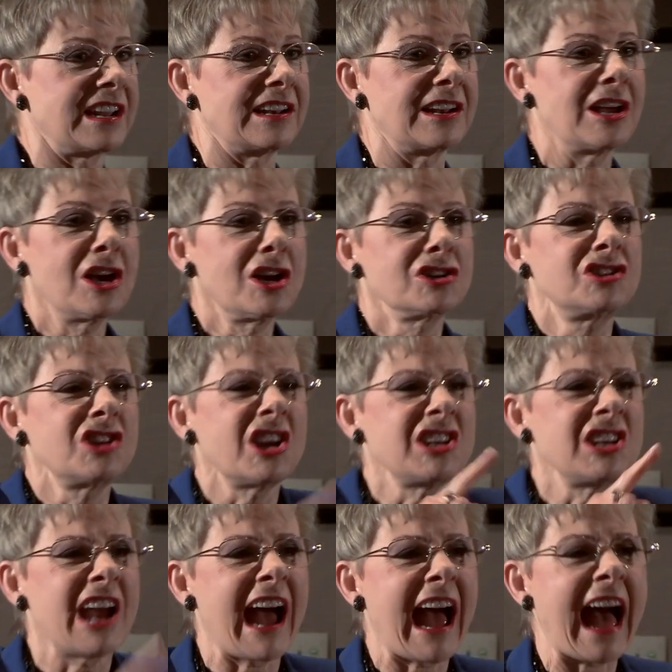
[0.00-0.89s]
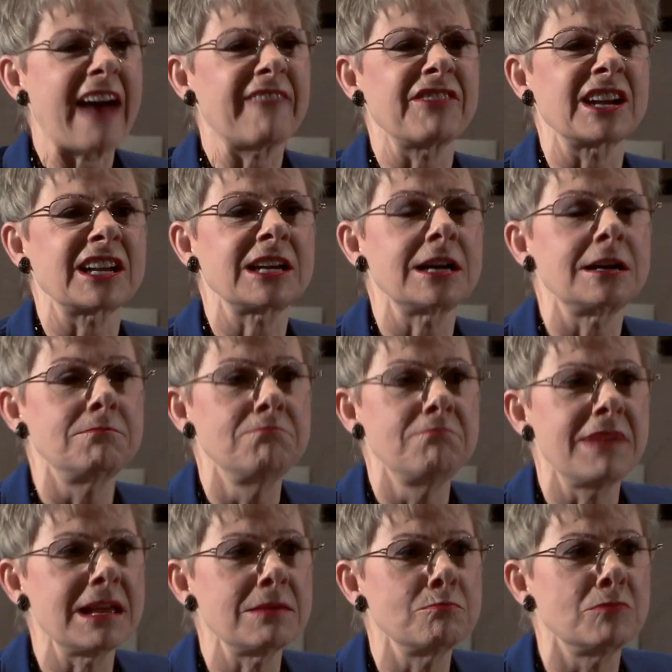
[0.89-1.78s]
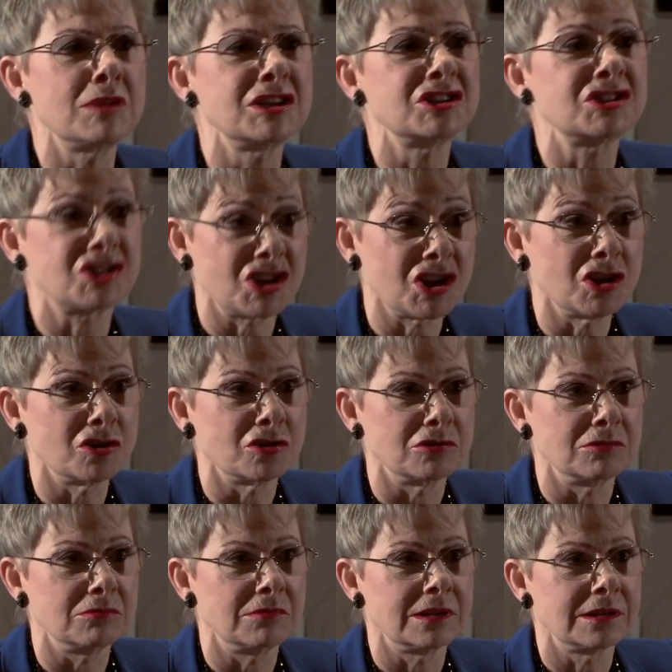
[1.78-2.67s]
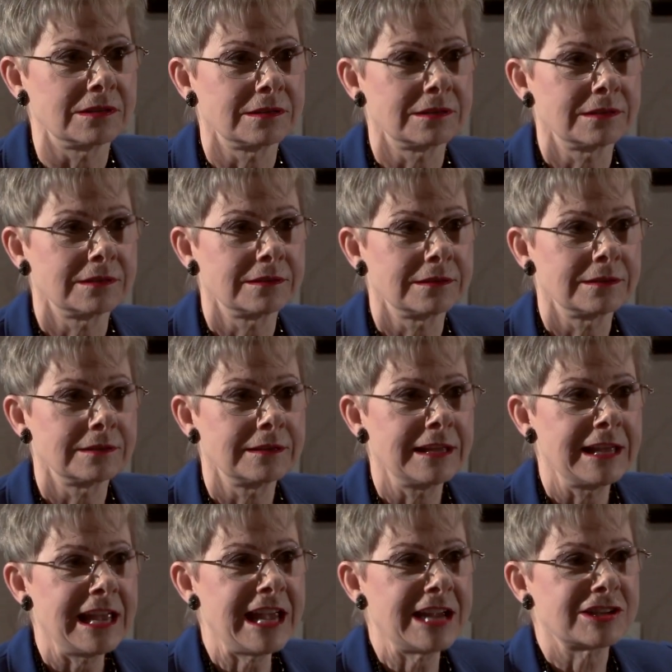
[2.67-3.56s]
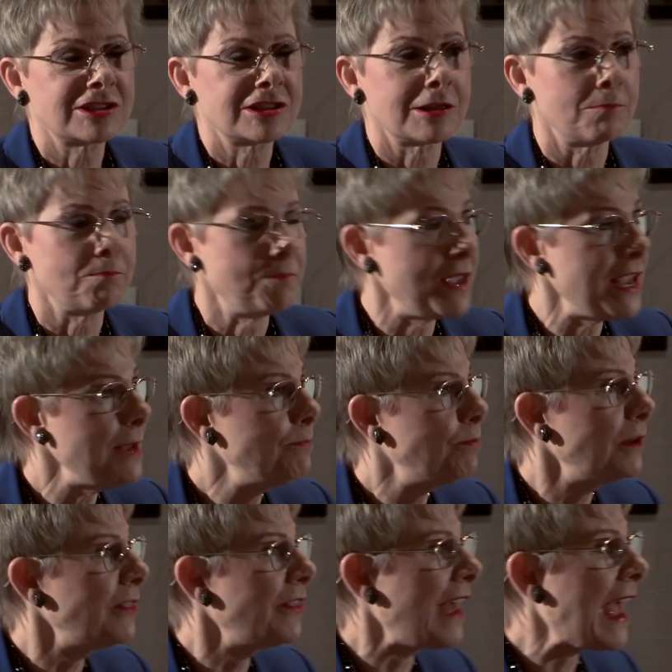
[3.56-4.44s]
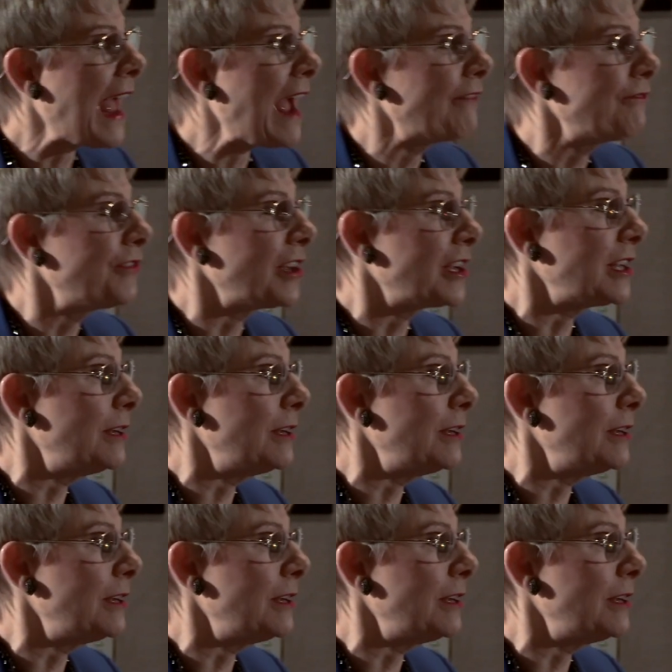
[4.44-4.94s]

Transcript: in. Do you have a commitment to? It's the people that have the